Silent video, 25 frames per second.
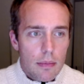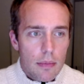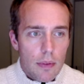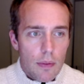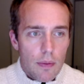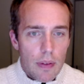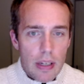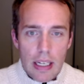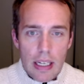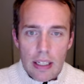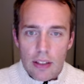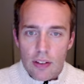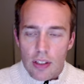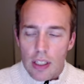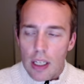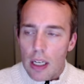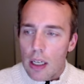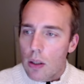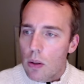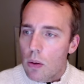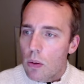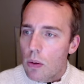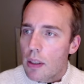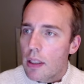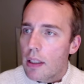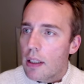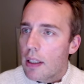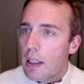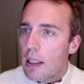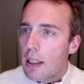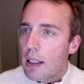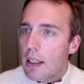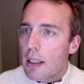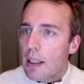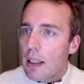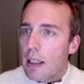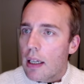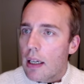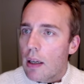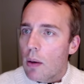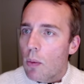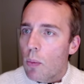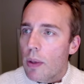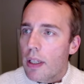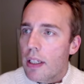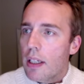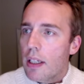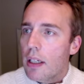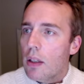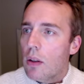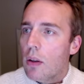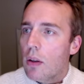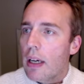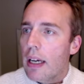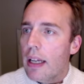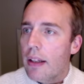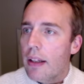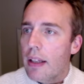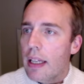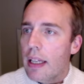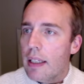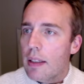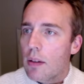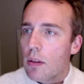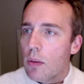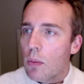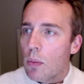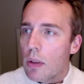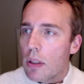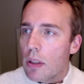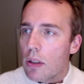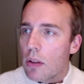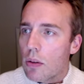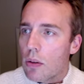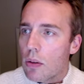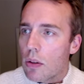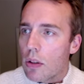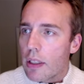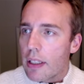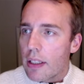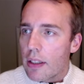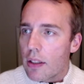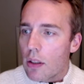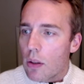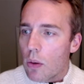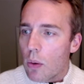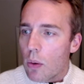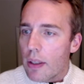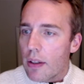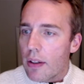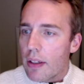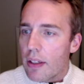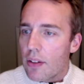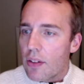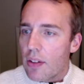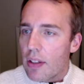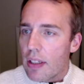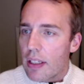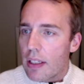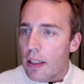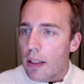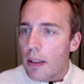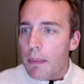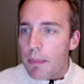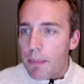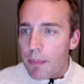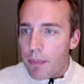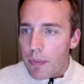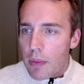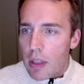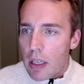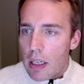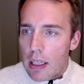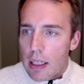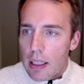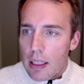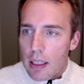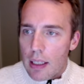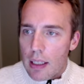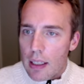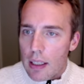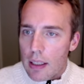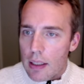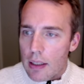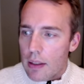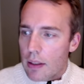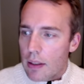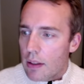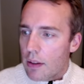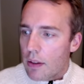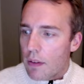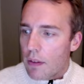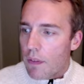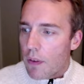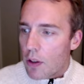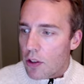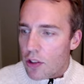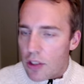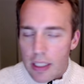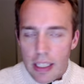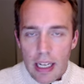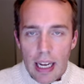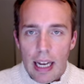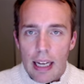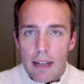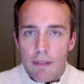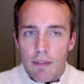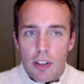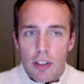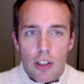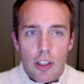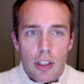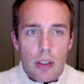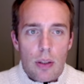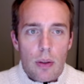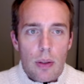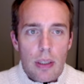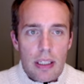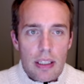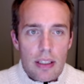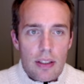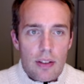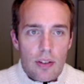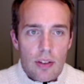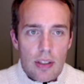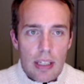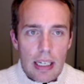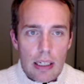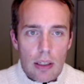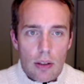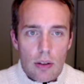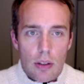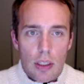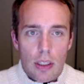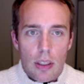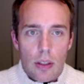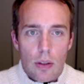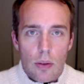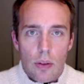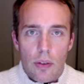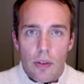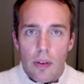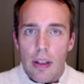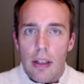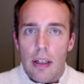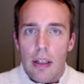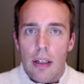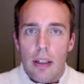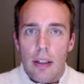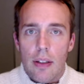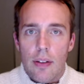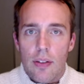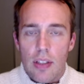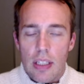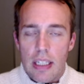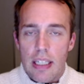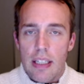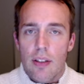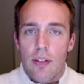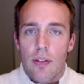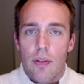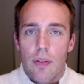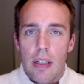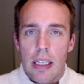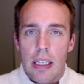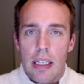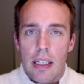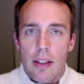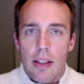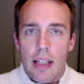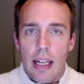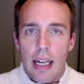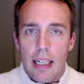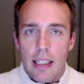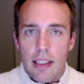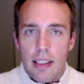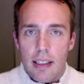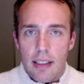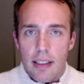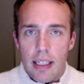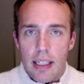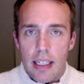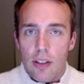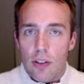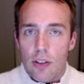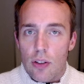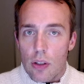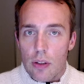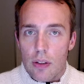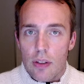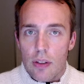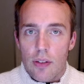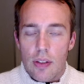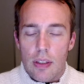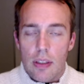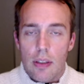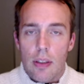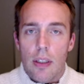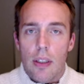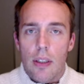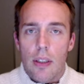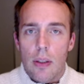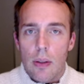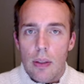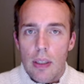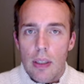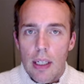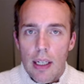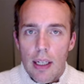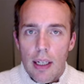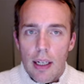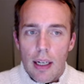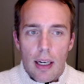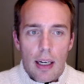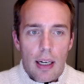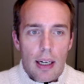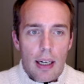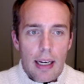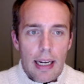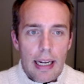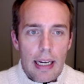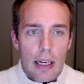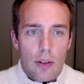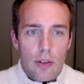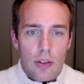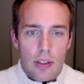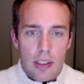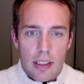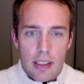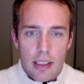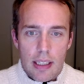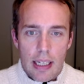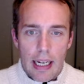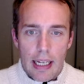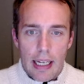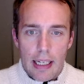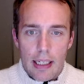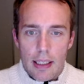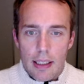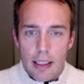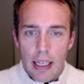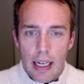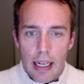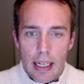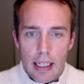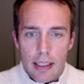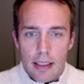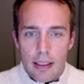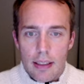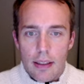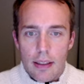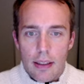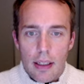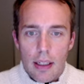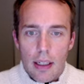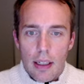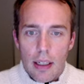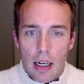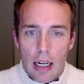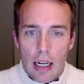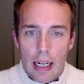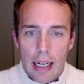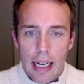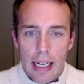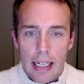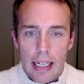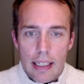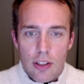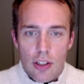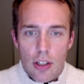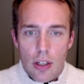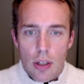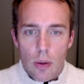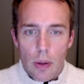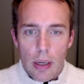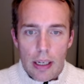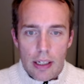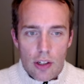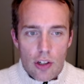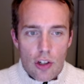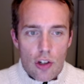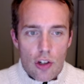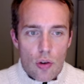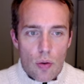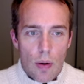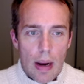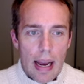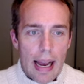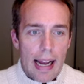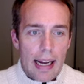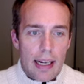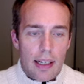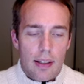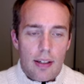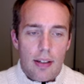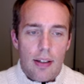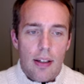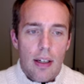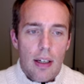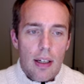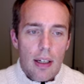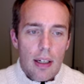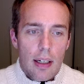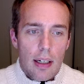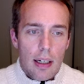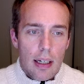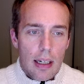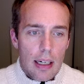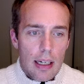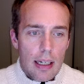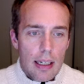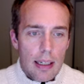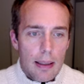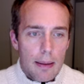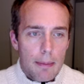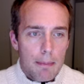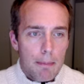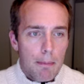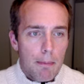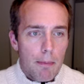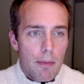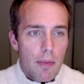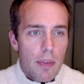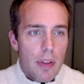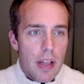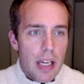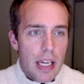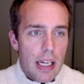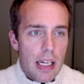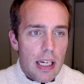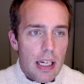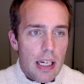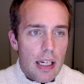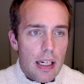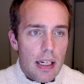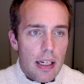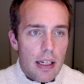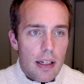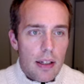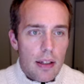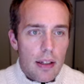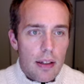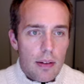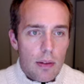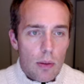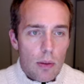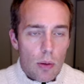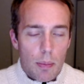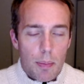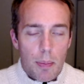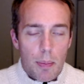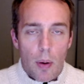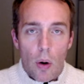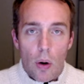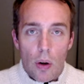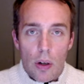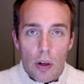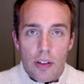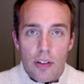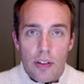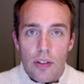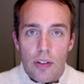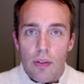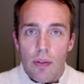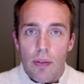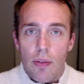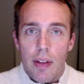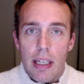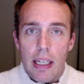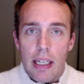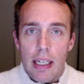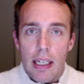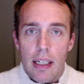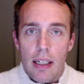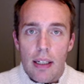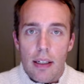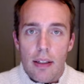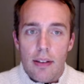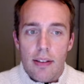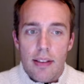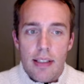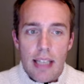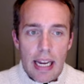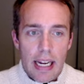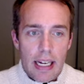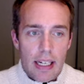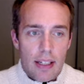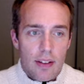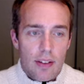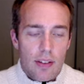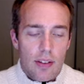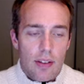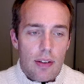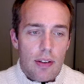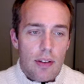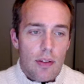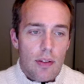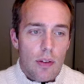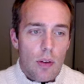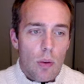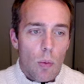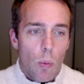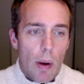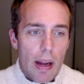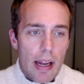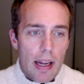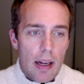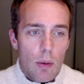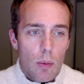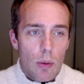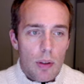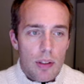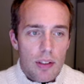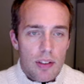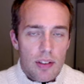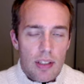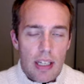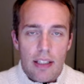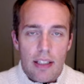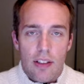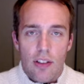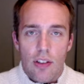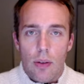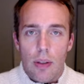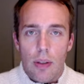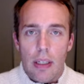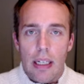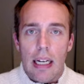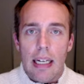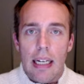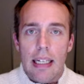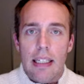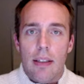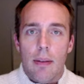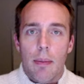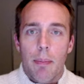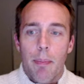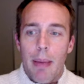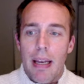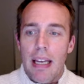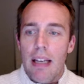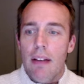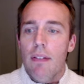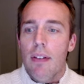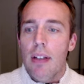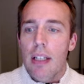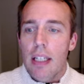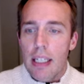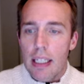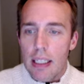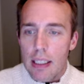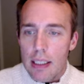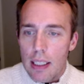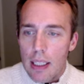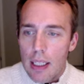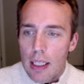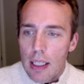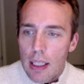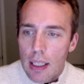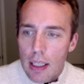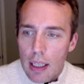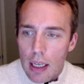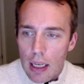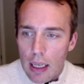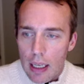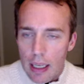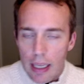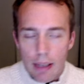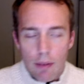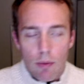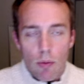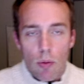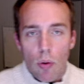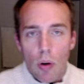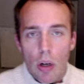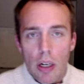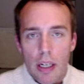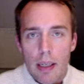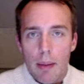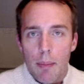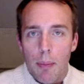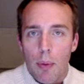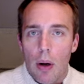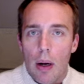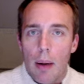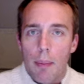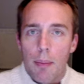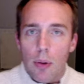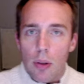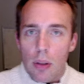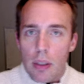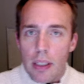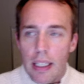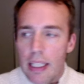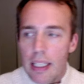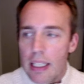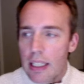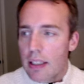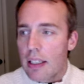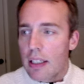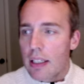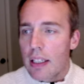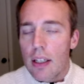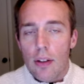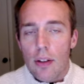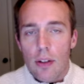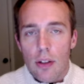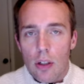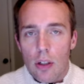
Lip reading: VS Code window, and then we'll look at the queries here. The first thing you have to do is download the CSV that contains all the Zillow housing data, and I had to extract or parse the dates the way it was set so that I could pivot it and run it properly in the other